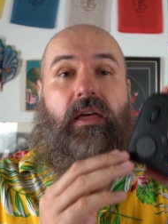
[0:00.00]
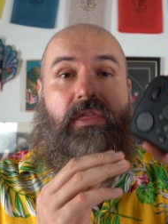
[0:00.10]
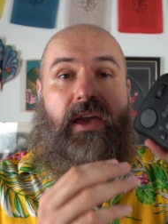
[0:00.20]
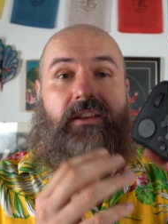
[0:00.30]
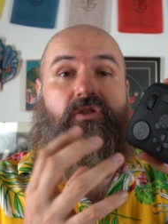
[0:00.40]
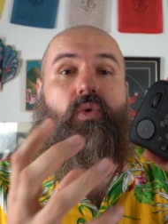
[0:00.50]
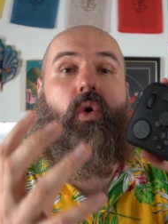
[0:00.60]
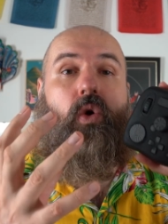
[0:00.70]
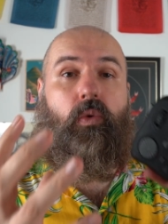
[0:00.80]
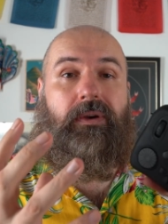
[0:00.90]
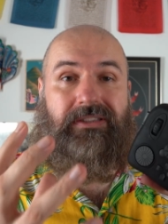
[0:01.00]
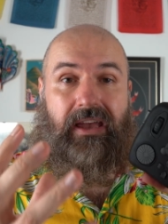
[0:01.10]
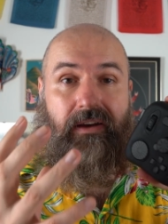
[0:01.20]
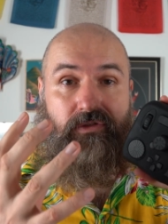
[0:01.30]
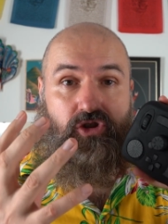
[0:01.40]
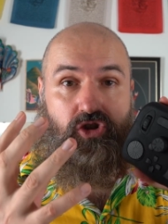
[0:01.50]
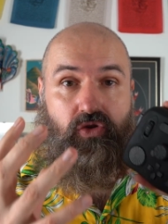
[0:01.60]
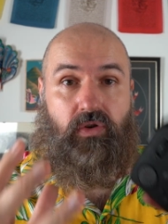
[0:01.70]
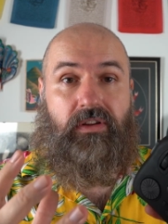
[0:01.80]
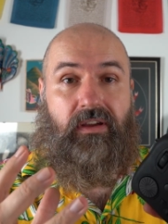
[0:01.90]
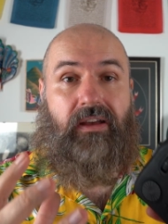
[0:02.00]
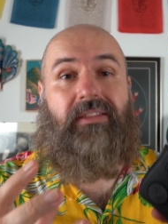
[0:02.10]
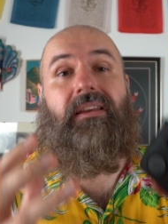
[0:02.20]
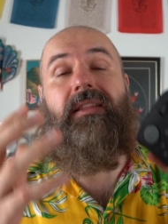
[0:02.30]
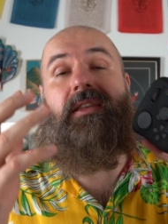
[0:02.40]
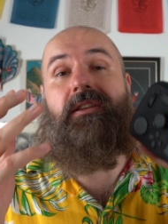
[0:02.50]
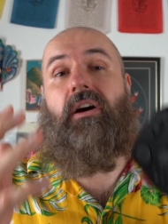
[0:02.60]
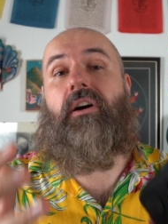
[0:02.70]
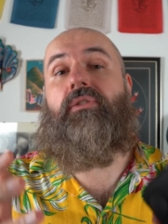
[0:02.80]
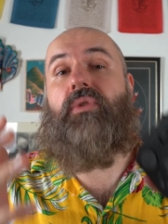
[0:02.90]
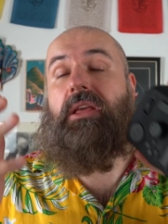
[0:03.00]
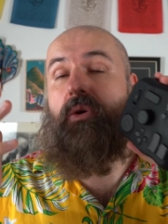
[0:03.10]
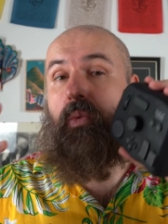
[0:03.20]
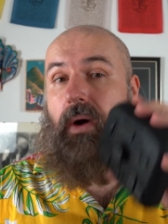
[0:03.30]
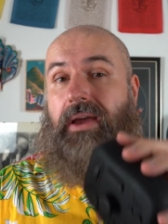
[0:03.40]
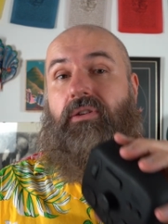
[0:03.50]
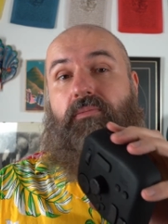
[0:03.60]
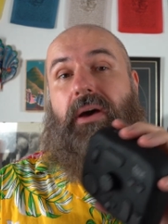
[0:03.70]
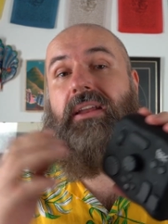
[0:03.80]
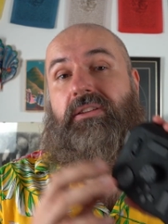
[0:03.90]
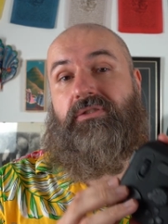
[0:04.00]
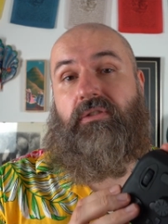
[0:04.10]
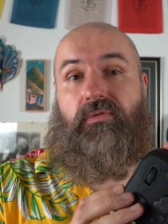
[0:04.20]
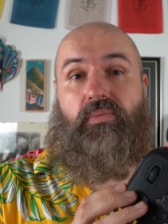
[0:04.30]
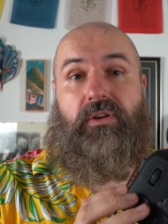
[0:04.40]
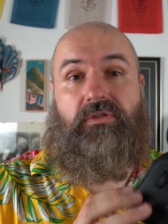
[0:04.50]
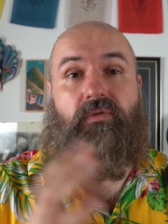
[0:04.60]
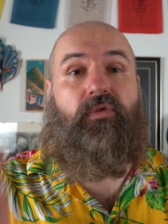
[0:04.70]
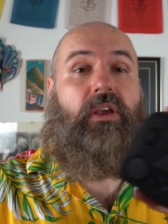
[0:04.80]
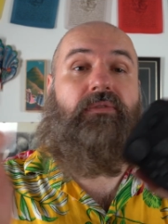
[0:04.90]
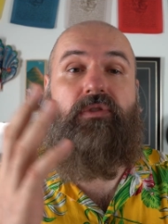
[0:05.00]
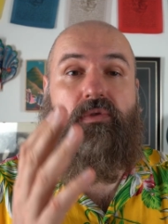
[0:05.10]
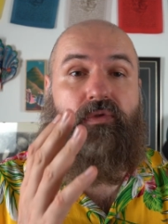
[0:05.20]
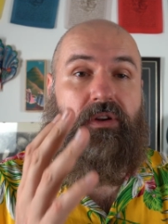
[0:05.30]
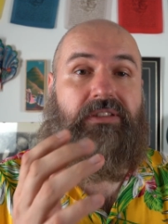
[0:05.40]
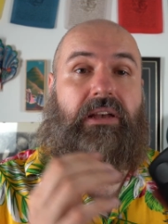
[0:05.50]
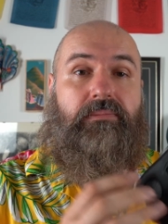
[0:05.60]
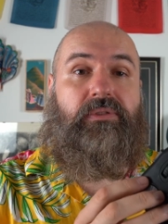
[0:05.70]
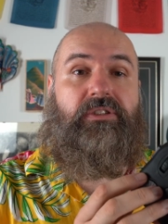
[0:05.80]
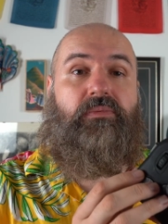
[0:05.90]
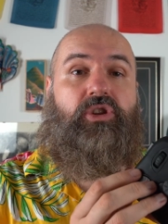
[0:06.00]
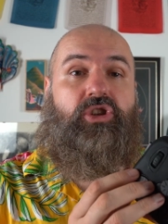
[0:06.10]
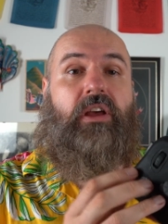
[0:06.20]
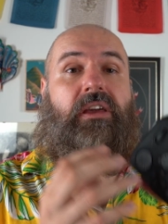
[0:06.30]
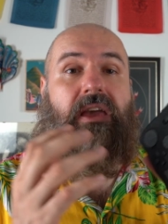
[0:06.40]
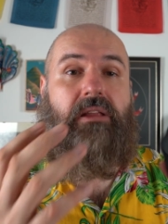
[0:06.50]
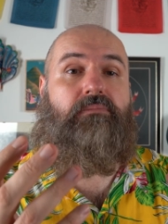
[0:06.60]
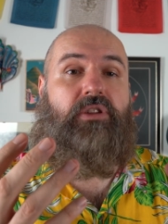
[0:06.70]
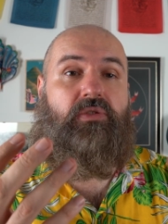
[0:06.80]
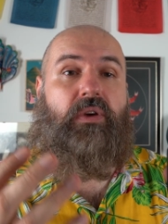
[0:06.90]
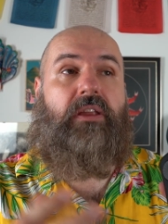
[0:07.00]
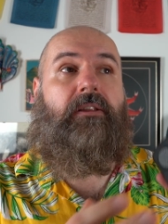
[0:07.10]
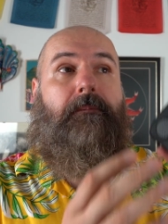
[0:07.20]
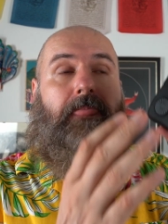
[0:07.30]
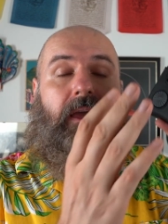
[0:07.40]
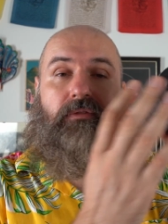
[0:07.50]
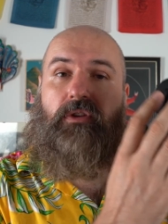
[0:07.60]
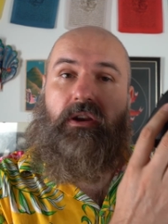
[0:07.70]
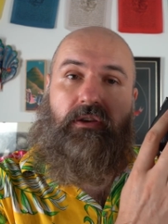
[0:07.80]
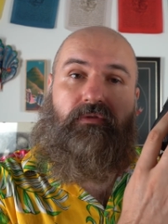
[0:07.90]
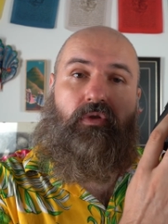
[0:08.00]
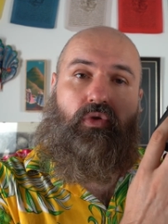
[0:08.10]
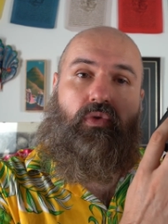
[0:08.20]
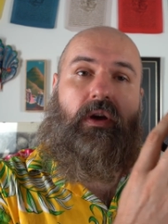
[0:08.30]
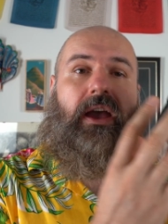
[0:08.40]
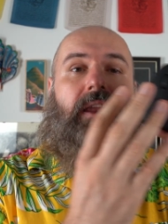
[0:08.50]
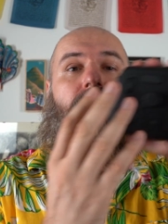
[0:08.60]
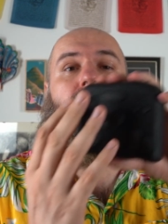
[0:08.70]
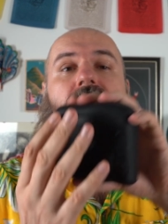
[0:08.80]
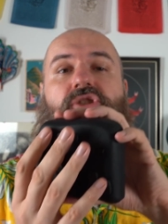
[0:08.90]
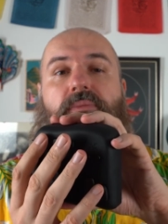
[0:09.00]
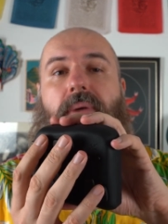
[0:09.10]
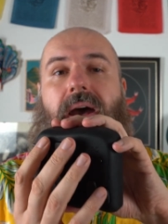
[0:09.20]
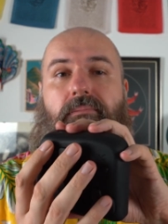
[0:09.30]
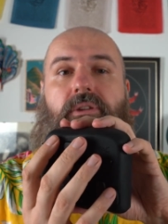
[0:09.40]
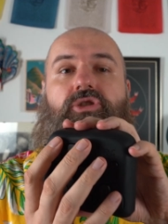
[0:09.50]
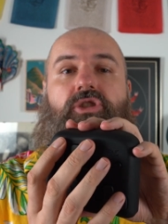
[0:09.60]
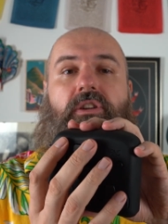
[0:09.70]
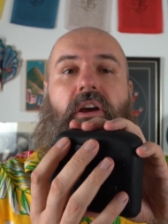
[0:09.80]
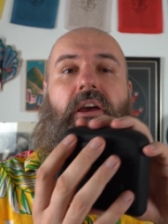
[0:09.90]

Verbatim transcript: that you always have the shortcut that are required by that software. So if you, for example, switch in between Affinity Photo and Affinity Publisher,